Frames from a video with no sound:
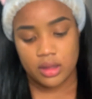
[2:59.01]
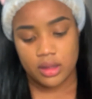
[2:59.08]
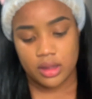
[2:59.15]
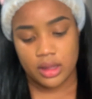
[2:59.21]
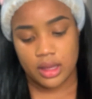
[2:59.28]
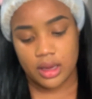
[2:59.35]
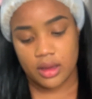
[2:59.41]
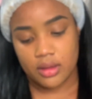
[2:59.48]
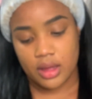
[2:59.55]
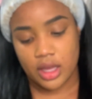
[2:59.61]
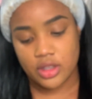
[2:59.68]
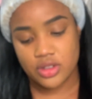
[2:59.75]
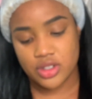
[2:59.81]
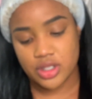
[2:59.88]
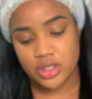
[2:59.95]
Yeah, I
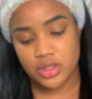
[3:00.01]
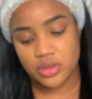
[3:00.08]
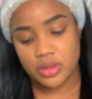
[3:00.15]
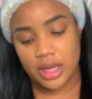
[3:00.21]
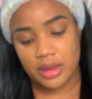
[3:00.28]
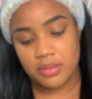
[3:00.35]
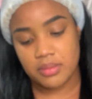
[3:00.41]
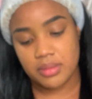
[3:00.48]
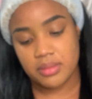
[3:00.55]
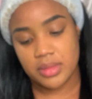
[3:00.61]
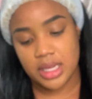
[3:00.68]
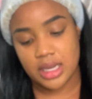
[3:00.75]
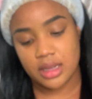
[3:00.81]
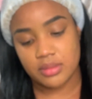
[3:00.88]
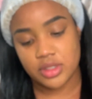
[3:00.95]
usually do like
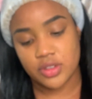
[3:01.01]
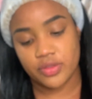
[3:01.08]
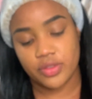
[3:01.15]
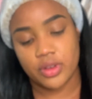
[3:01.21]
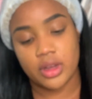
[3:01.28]
medium to full